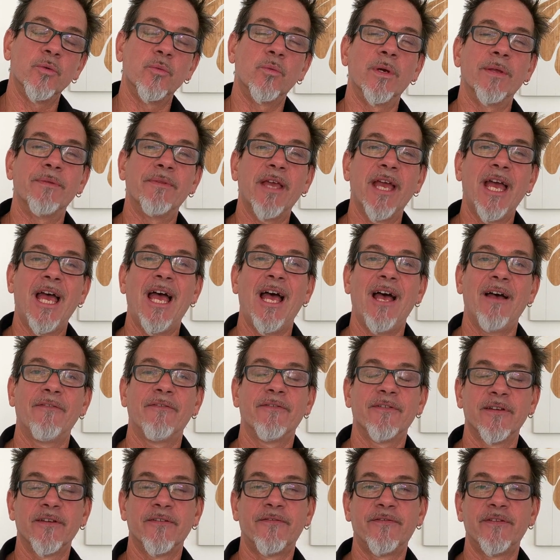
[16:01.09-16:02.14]
when they
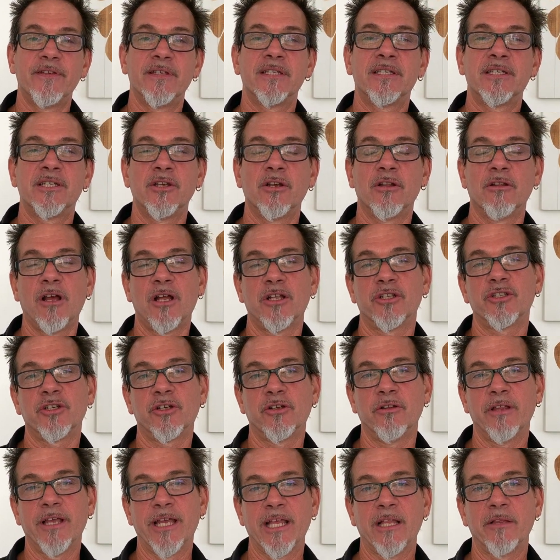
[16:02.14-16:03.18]
have a
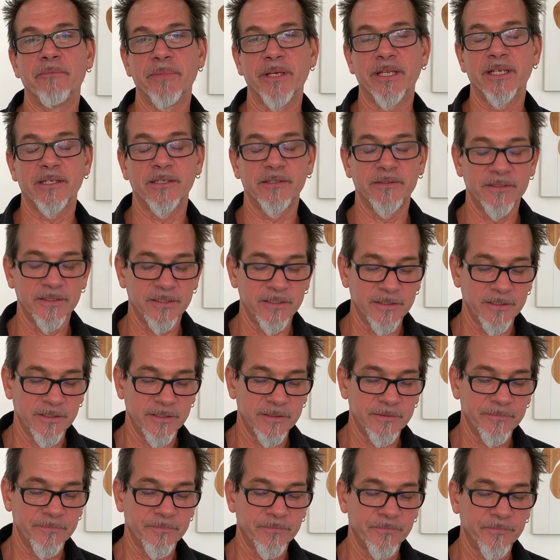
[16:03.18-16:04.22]
physiological ailment.
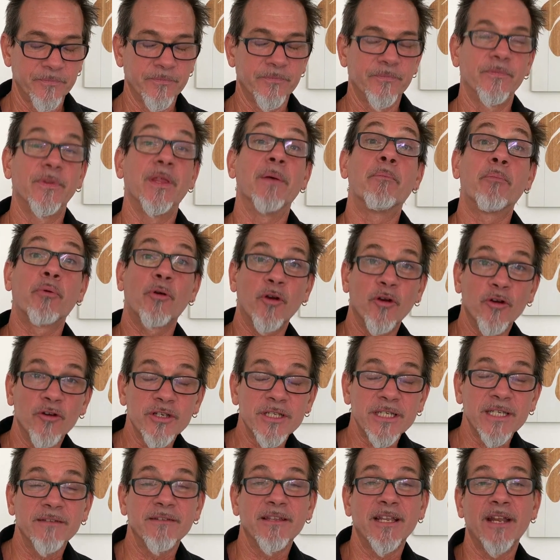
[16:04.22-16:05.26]
The
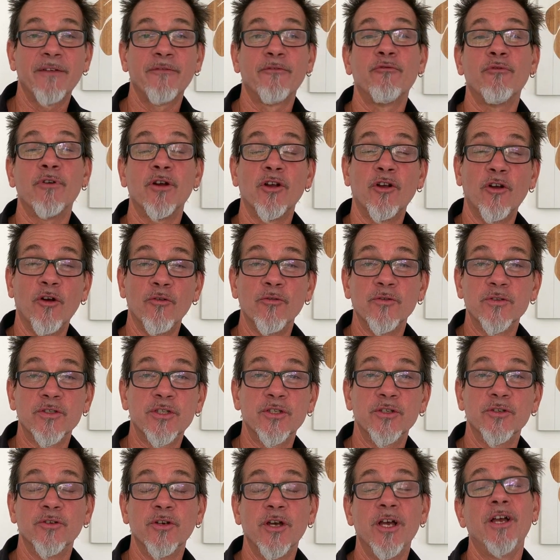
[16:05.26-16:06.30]
person that everyone
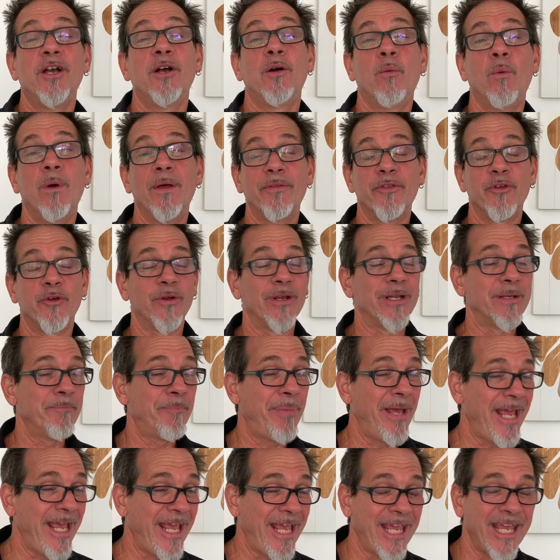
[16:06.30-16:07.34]
goes to when they're in
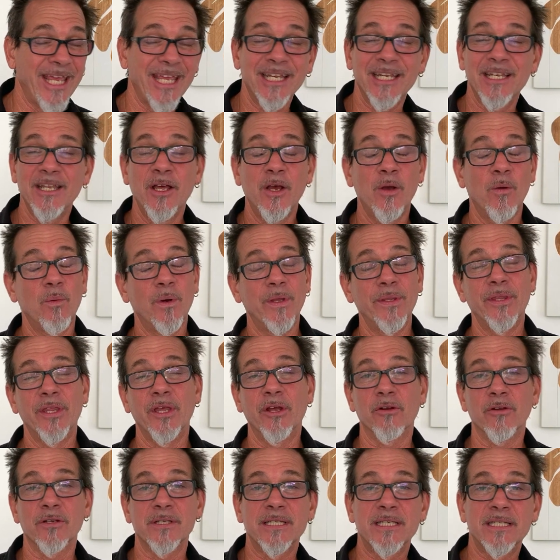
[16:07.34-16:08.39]
pain, when they
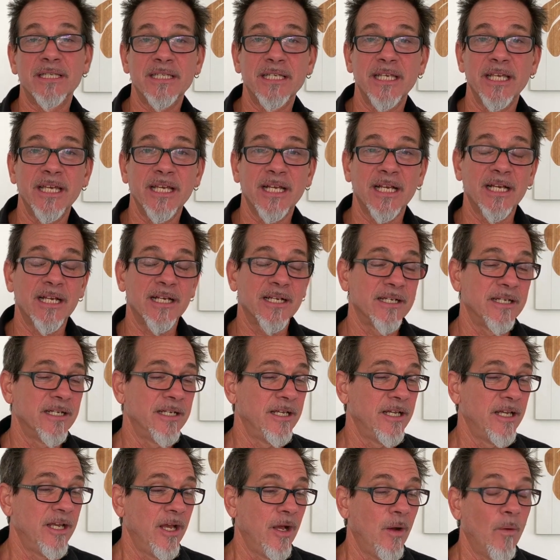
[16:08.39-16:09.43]
are sick,
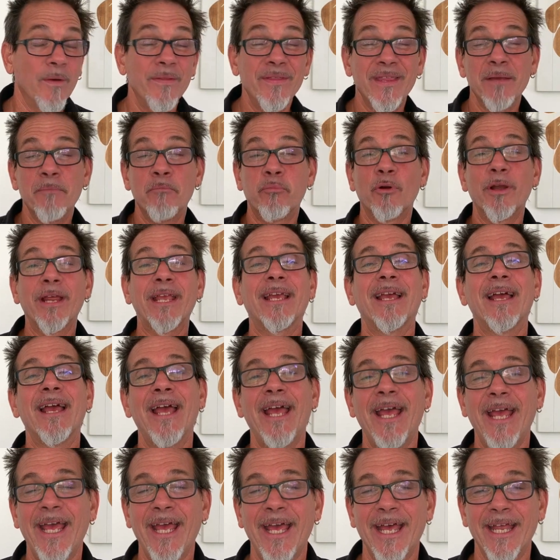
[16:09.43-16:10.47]
when they break a
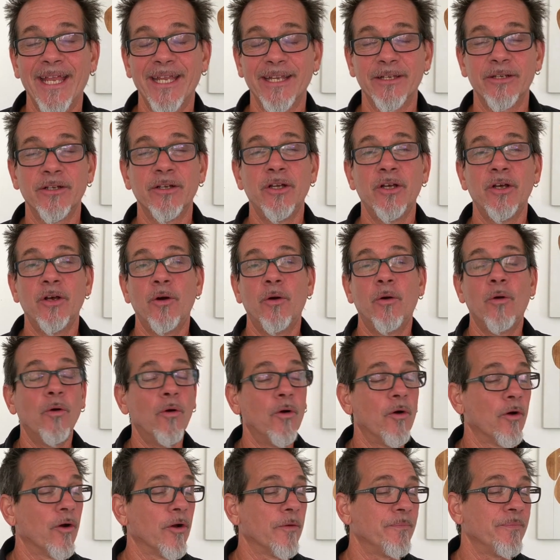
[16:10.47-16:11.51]
hand
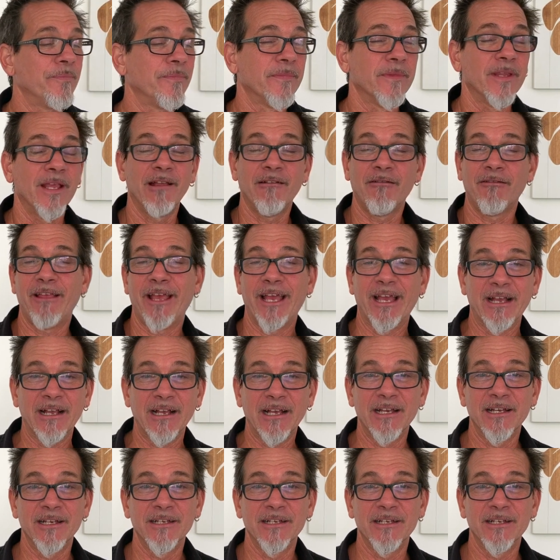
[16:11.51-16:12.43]
or a leg.